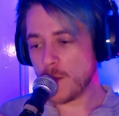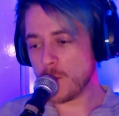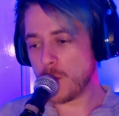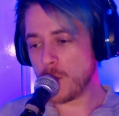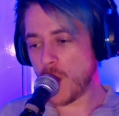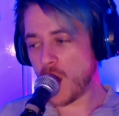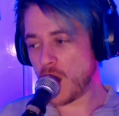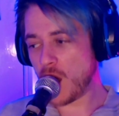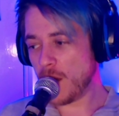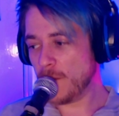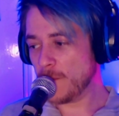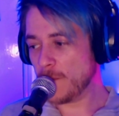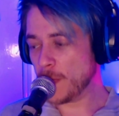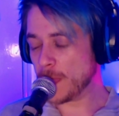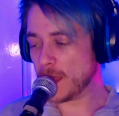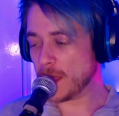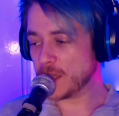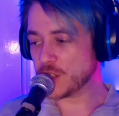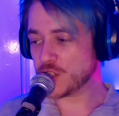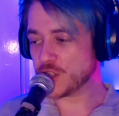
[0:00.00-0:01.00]
But
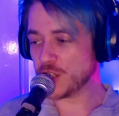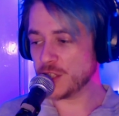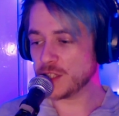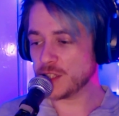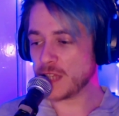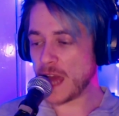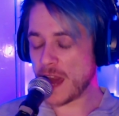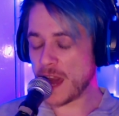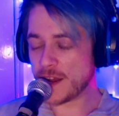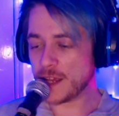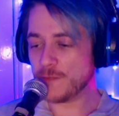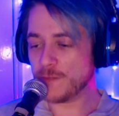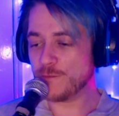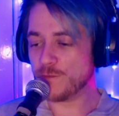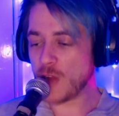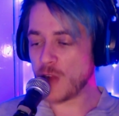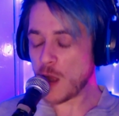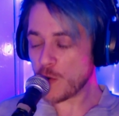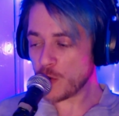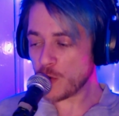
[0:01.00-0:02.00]
she had a
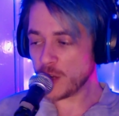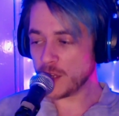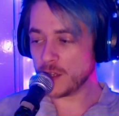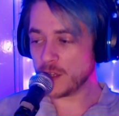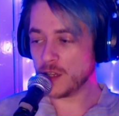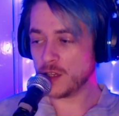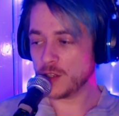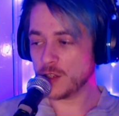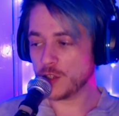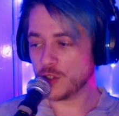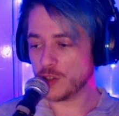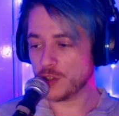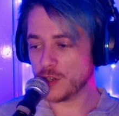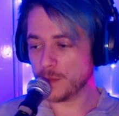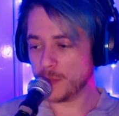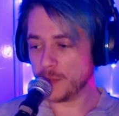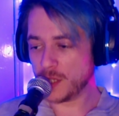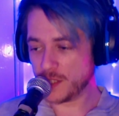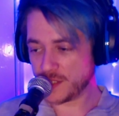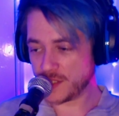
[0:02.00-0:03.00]
very good
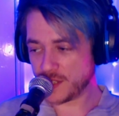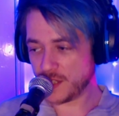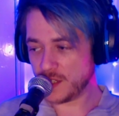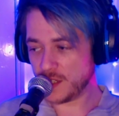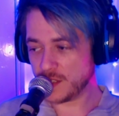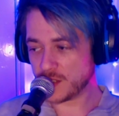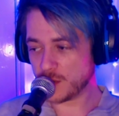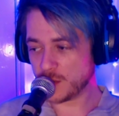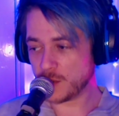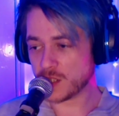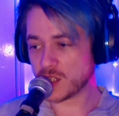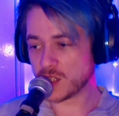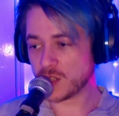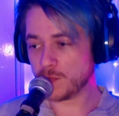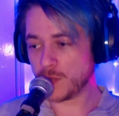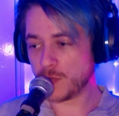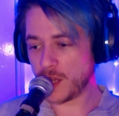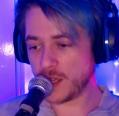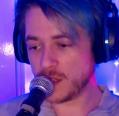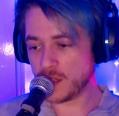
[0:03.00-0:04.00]
ability to
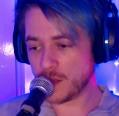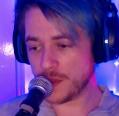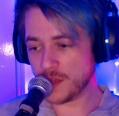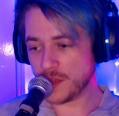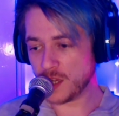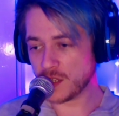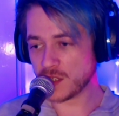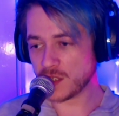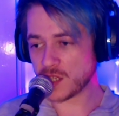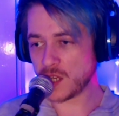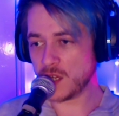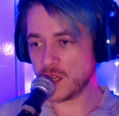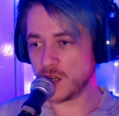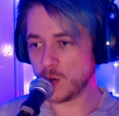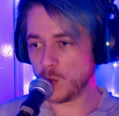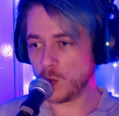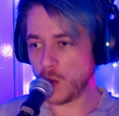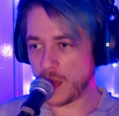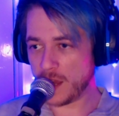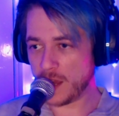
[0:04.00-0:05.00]
explain things in
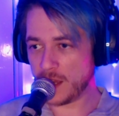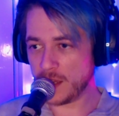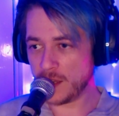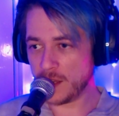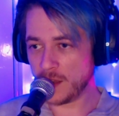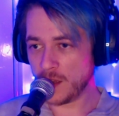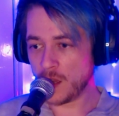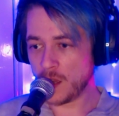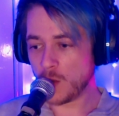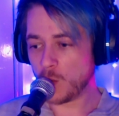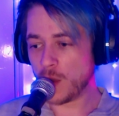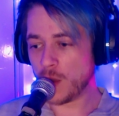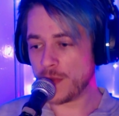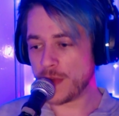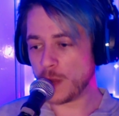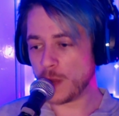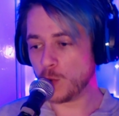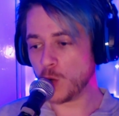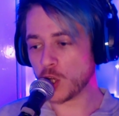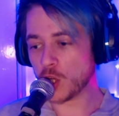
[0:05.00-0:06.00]
a way where
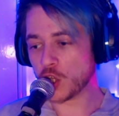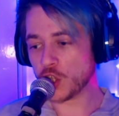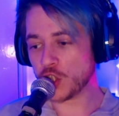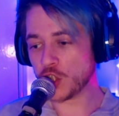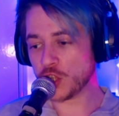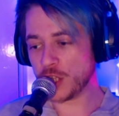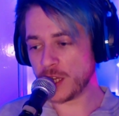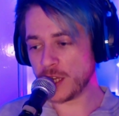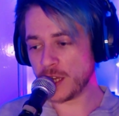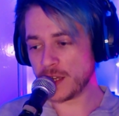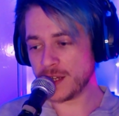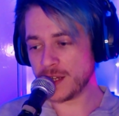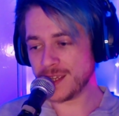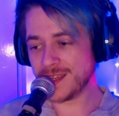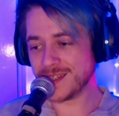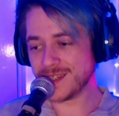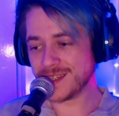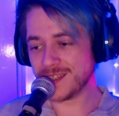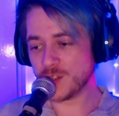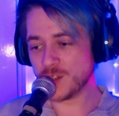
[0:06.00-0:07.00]
they were clear and
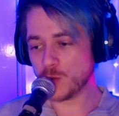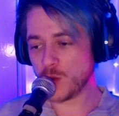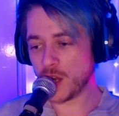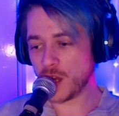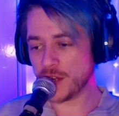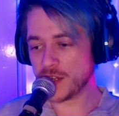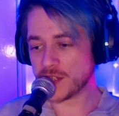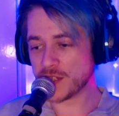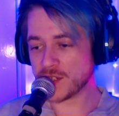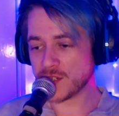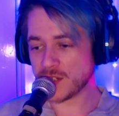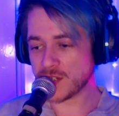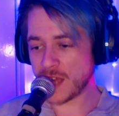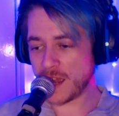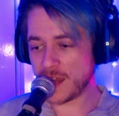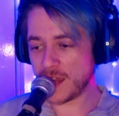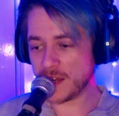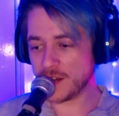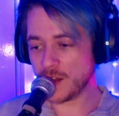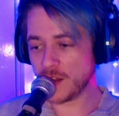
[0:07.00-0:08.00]
easy to
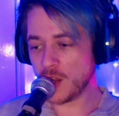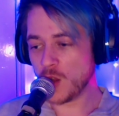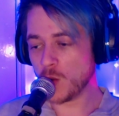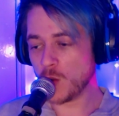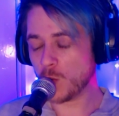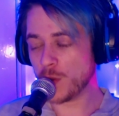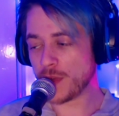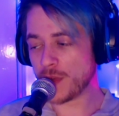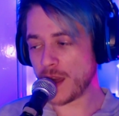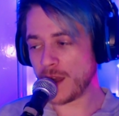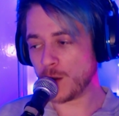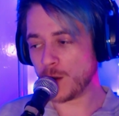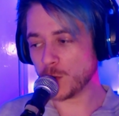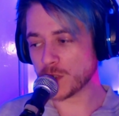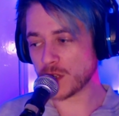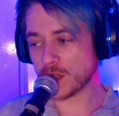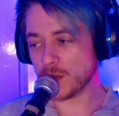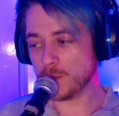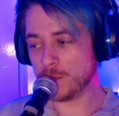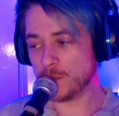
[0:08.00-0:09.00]
understand
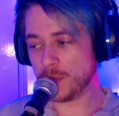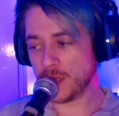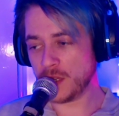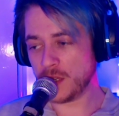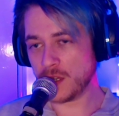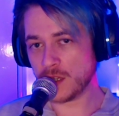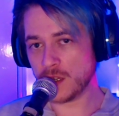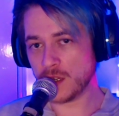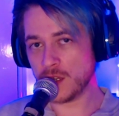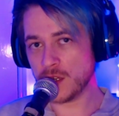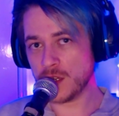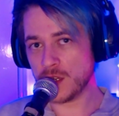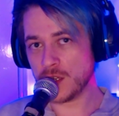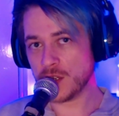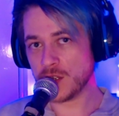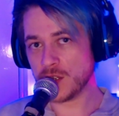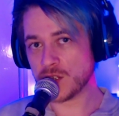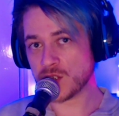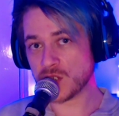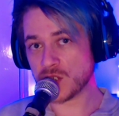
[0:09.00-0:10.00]
without being
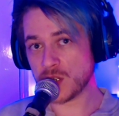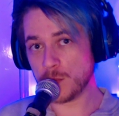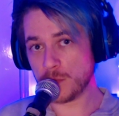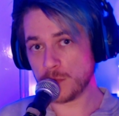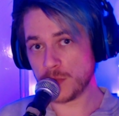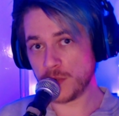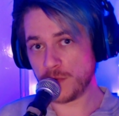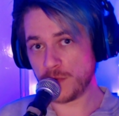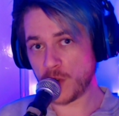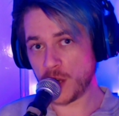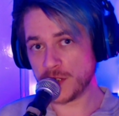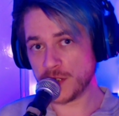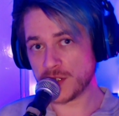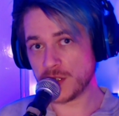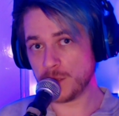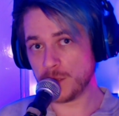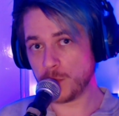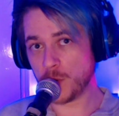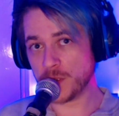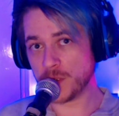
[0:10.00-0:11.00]
simplified to
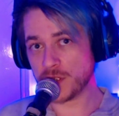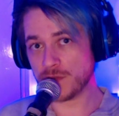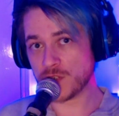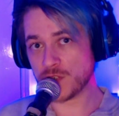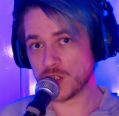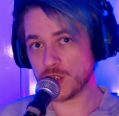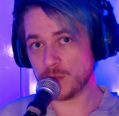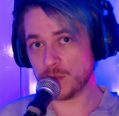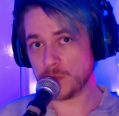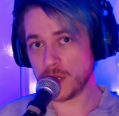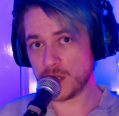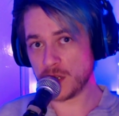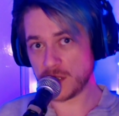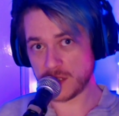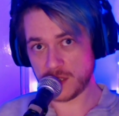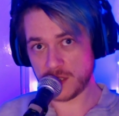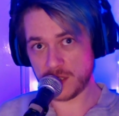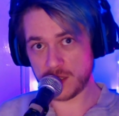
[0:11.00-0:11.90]
the point of stupidity.